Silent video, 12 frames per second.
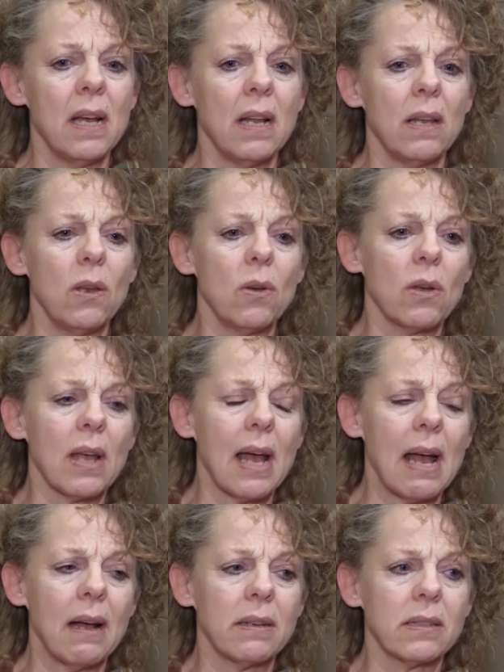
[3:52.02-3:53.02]
look
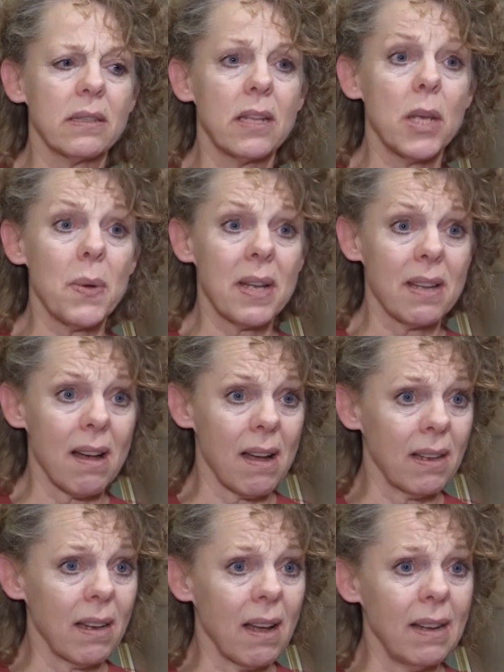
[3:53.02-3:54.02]
at the UN
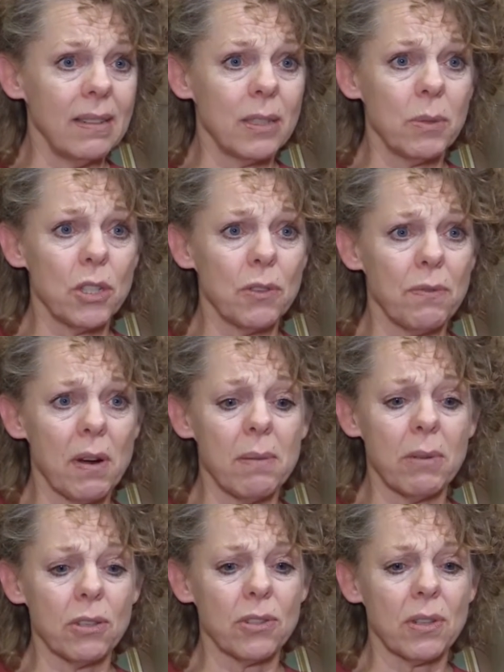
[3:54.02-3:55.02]
guidelines, which are very
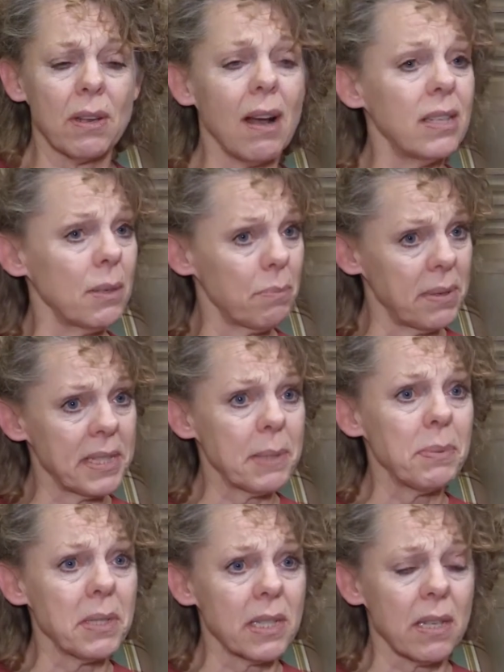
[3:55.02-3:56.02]
much the guiding
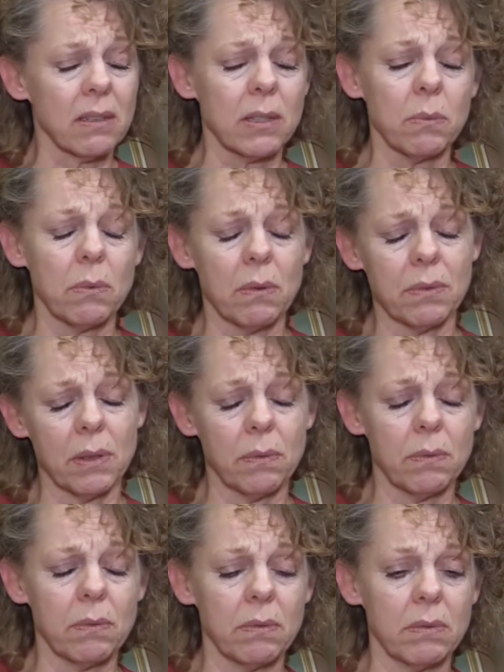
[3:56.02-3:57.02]
principles under that
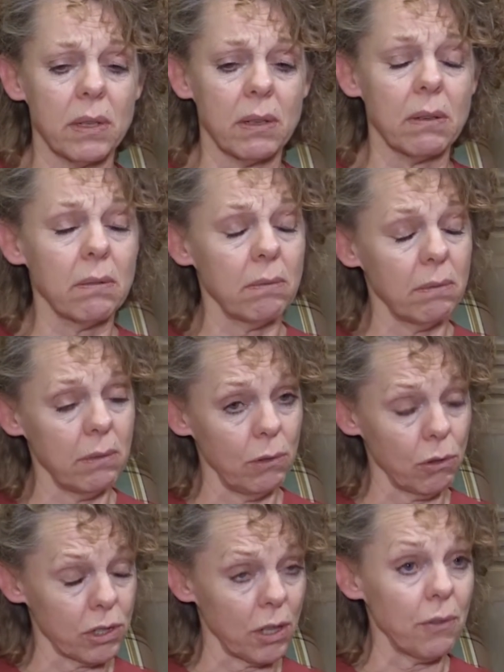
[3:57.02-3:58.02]

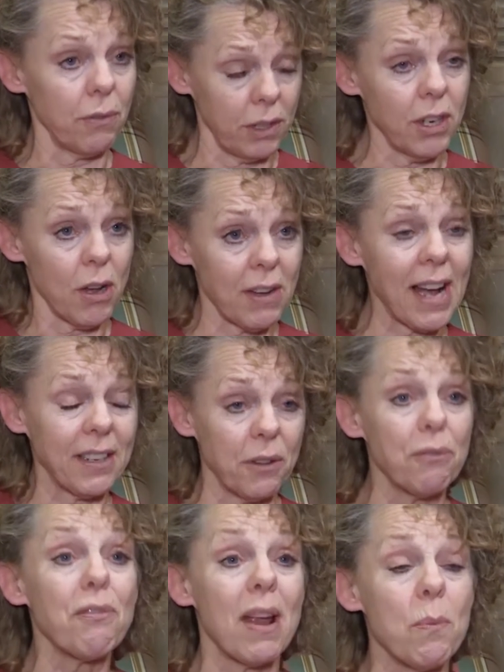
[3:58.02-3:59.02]
looked at guided
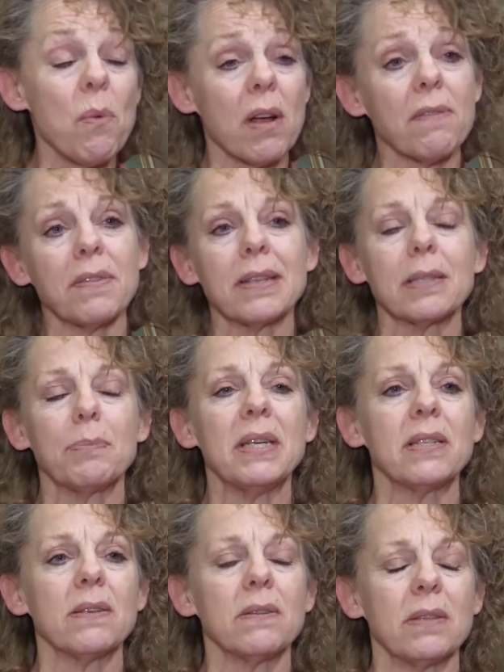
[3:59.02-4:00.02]
the framework for this piece